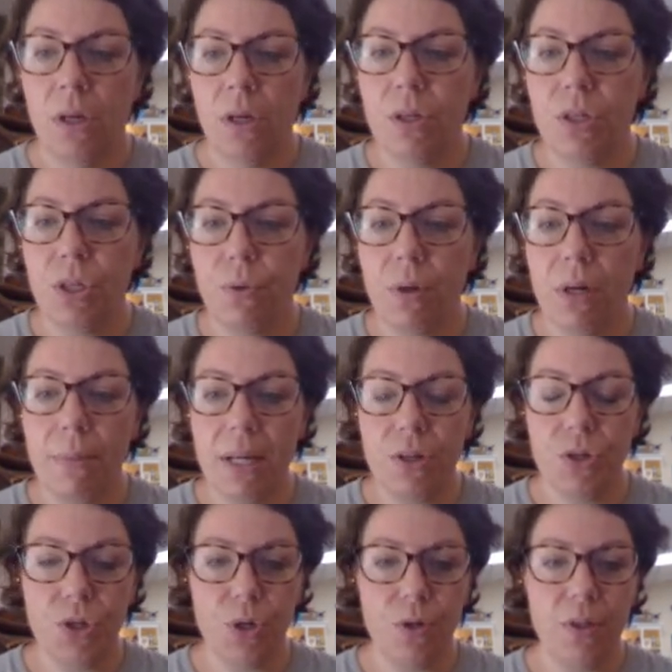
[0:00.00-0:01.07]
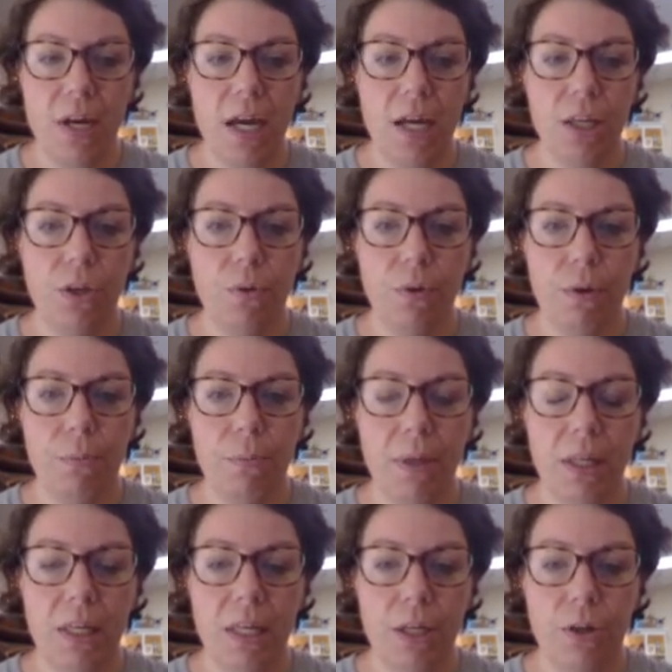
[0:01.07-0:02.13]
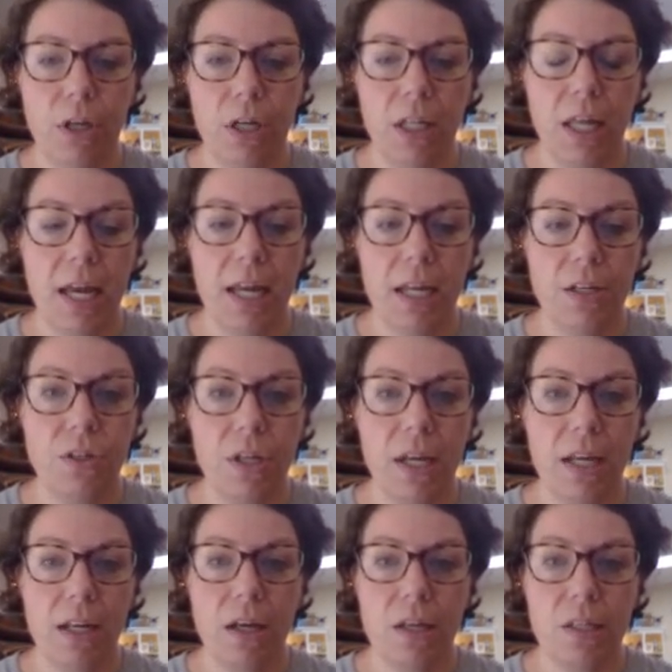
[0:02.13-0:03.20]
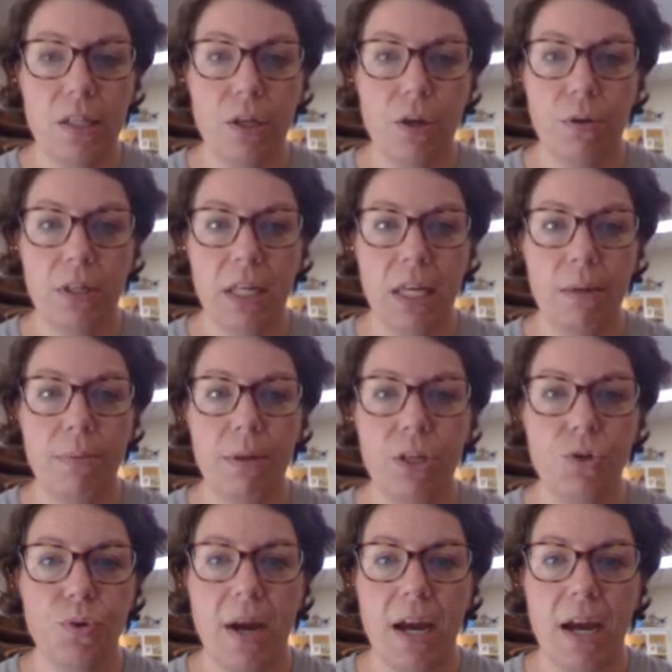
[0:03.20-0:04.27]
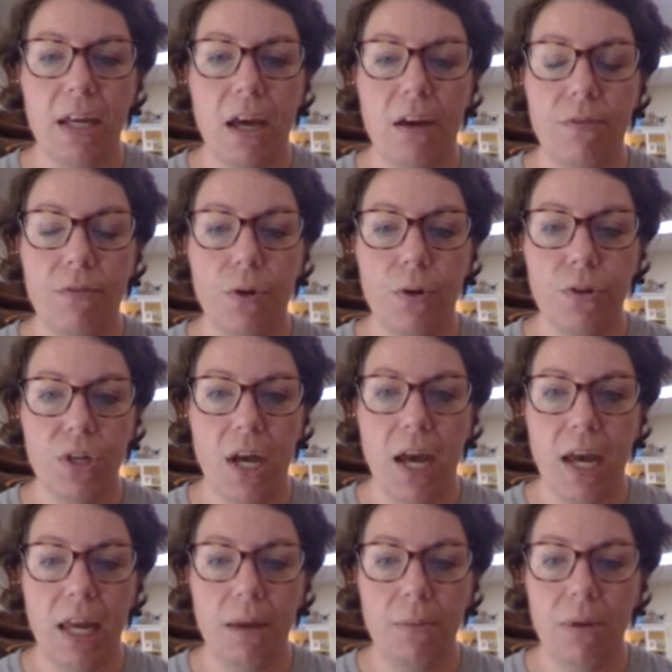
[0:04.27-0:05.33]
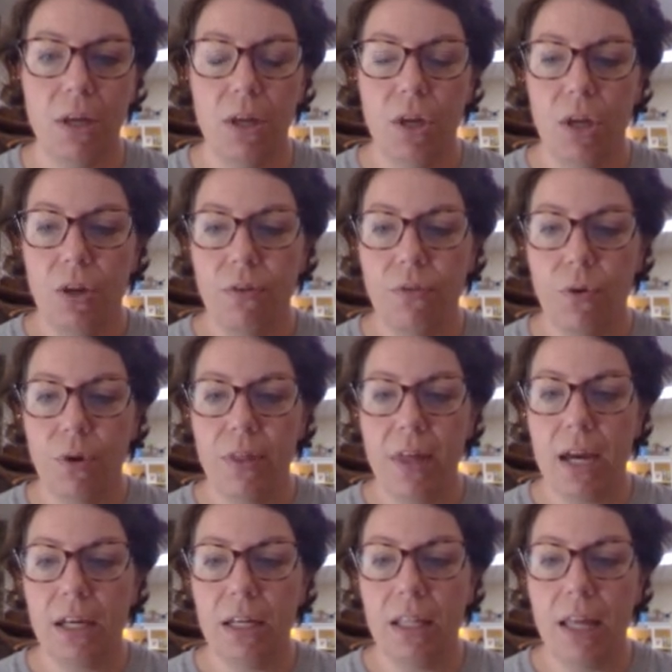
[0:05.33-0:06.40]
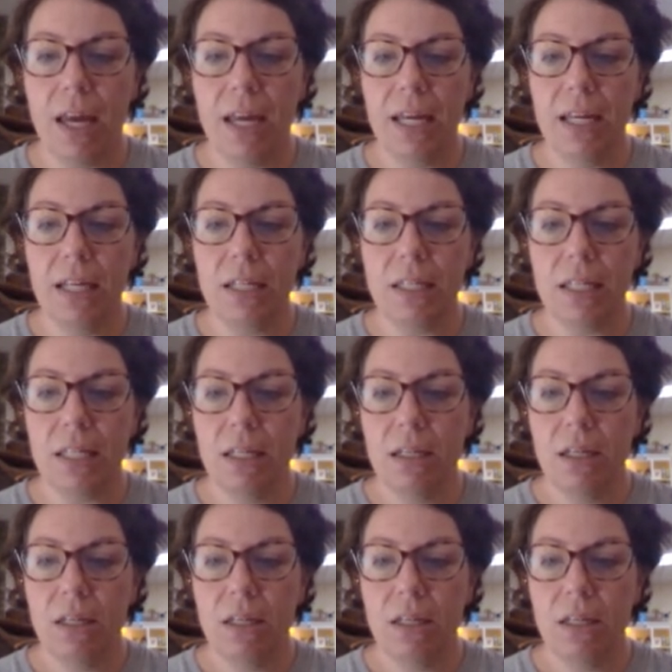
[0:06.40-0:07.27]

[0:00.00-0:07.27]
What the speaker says: So you want to make sure that you are billing your client and also keeping track of your time for that client.